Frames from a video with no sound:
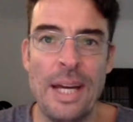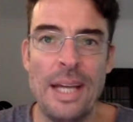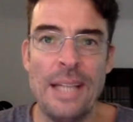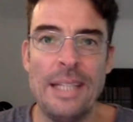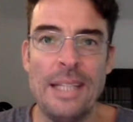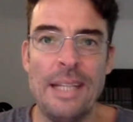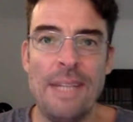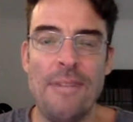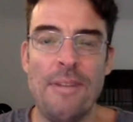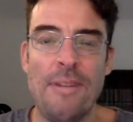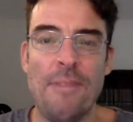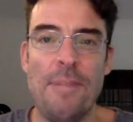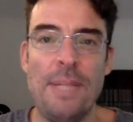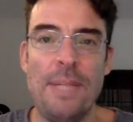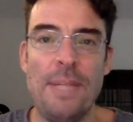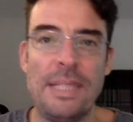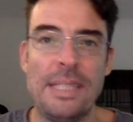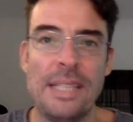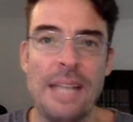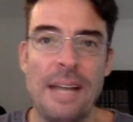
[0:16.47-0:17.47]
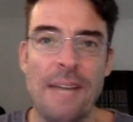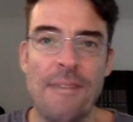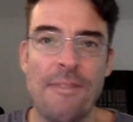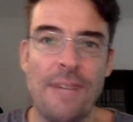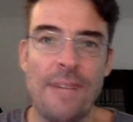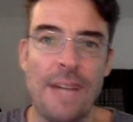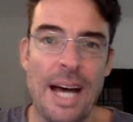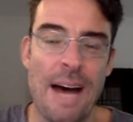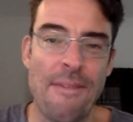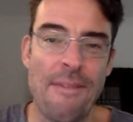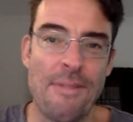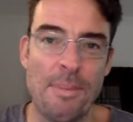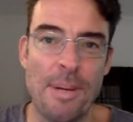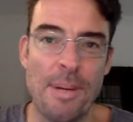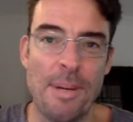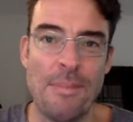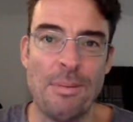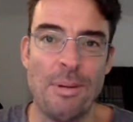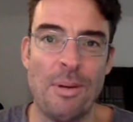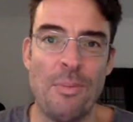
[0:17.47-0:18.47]
that if you've pissed off half the
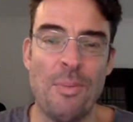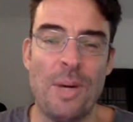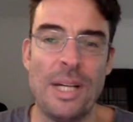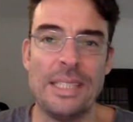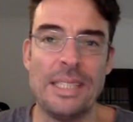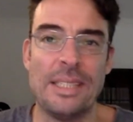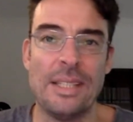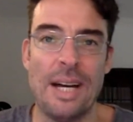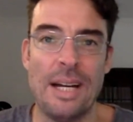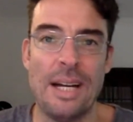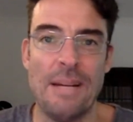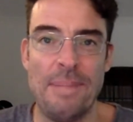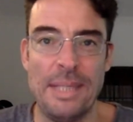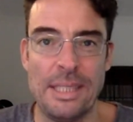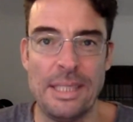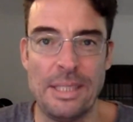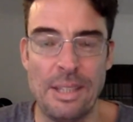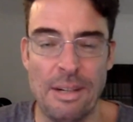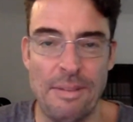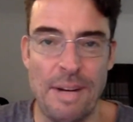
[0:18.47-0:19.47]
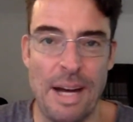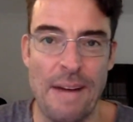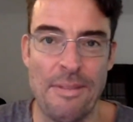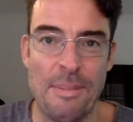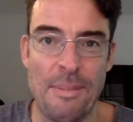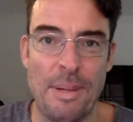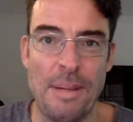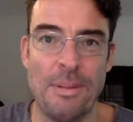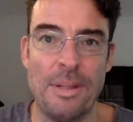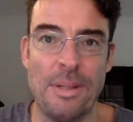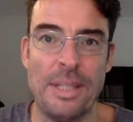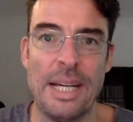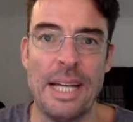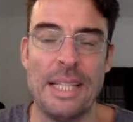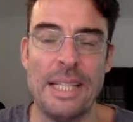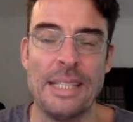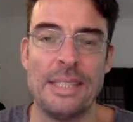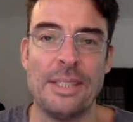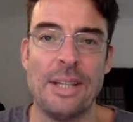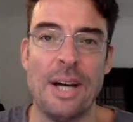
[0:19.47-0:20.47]
people on one side and pissed off half the people on the
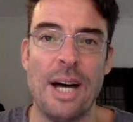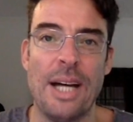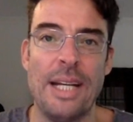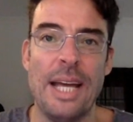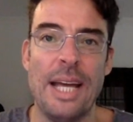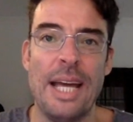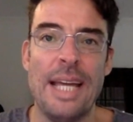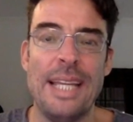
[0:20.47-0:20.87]
other side,